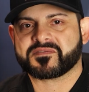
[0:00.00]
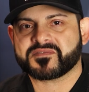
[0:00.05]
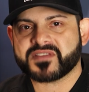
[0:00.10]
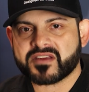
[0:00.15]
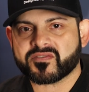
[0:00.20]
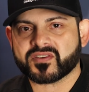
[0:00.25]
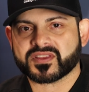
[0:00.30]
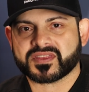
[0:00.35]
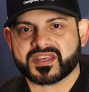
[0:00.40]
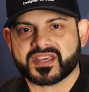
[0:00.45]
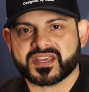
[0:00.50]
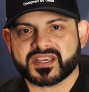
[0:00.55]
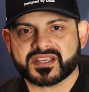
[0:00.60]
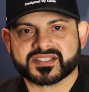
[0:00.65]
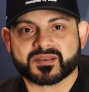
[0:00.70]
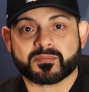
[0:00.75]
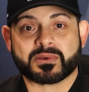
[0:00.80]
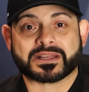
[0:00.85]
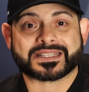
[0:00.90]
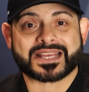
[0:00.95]
favorite
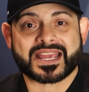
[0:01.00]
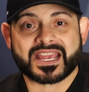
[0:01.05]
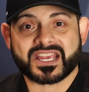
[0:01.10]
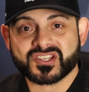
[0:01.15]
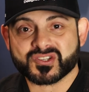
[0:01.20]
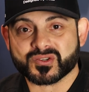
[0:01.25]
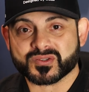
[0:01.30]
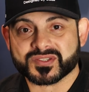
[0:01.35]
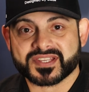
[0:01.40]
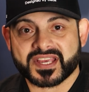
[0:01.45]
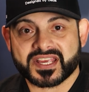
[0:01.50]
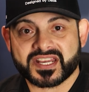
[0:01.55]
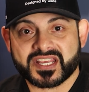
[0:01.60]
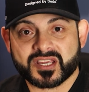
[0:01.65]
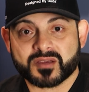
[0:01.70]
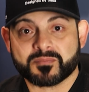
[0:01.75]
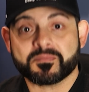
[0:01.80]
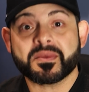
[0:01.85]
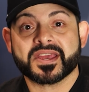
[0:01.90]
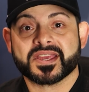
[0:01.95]
things about the Angel
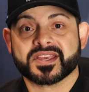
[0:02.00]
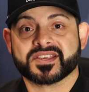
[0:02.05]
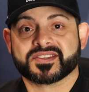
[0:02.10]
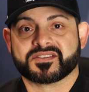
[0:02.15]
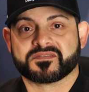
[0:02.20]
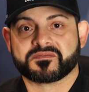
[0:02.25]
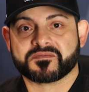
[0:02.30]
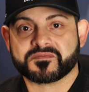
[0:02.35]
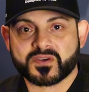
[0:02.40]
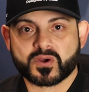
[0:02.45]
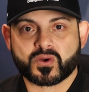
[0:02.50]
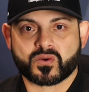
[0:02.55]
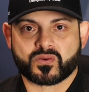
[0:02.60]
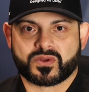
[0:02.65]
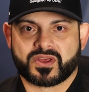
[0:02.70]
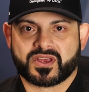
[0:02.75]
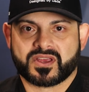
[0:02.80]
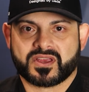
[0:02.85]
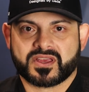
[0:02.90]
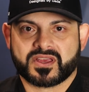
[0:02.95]
Stadium is the food.